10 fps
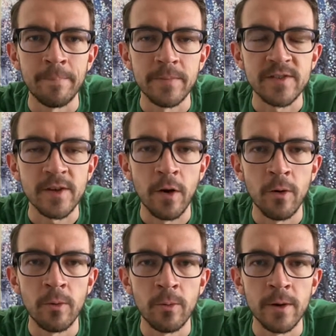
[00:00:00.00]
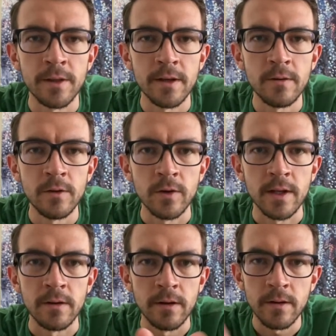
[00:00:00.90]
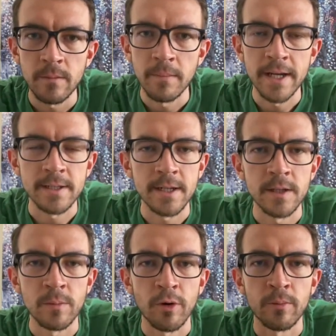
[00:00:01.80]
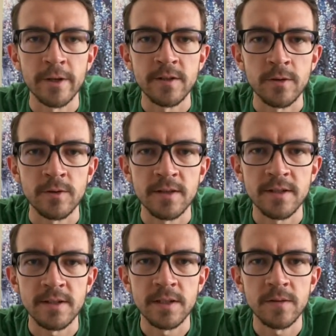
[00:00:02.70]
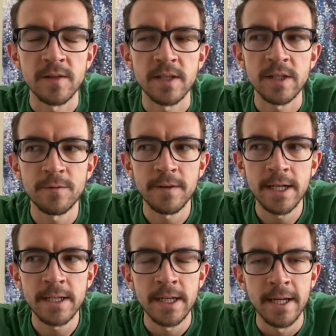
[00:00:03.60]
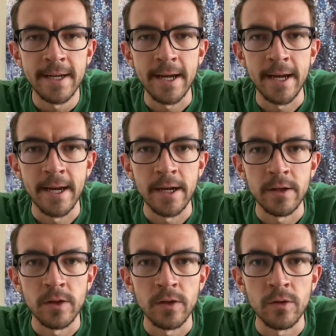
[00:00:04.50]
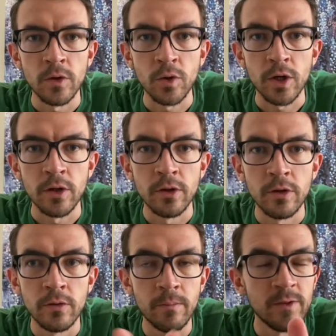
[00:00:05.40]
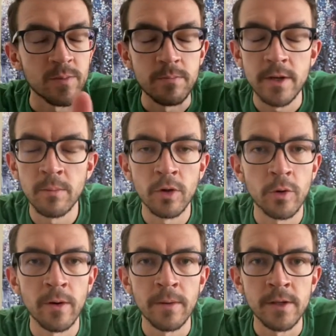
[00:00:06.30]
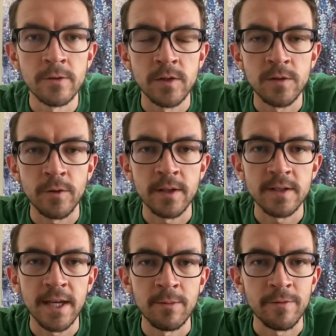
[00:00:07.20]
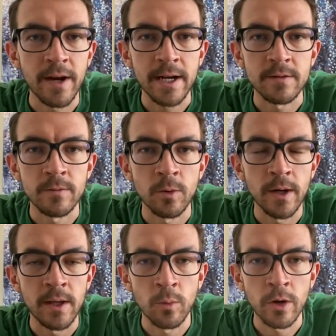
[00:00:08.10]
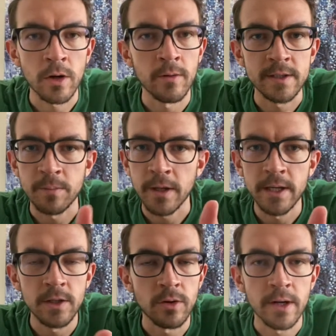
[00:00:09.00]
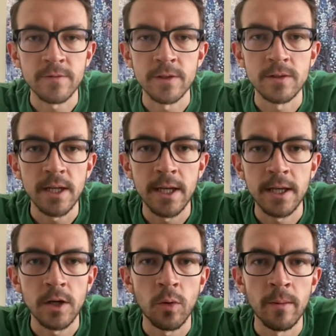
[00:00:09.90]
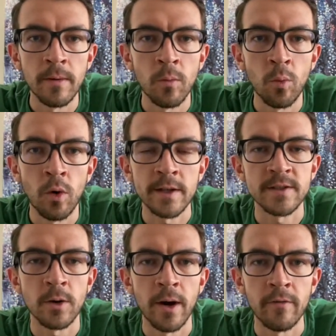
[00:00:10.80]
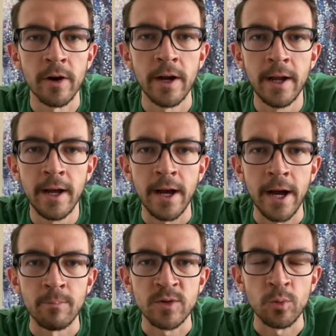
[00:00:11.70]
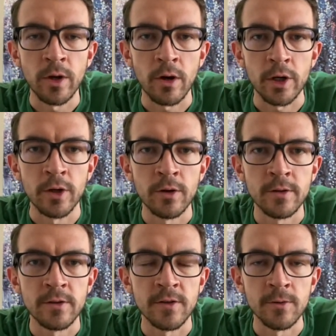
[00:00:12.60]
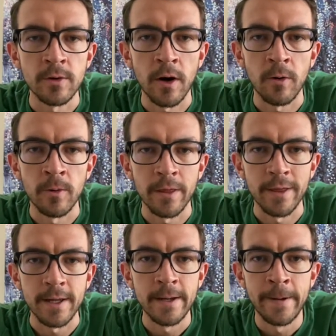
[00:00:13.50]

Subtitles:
So with it, you can maintain the appropriate social distance of 6 feet. It's minimal equipment usage for this game. In fact, the way that we're going to play it, you don't have to use any equipment whatsoever. So we are good to go with it.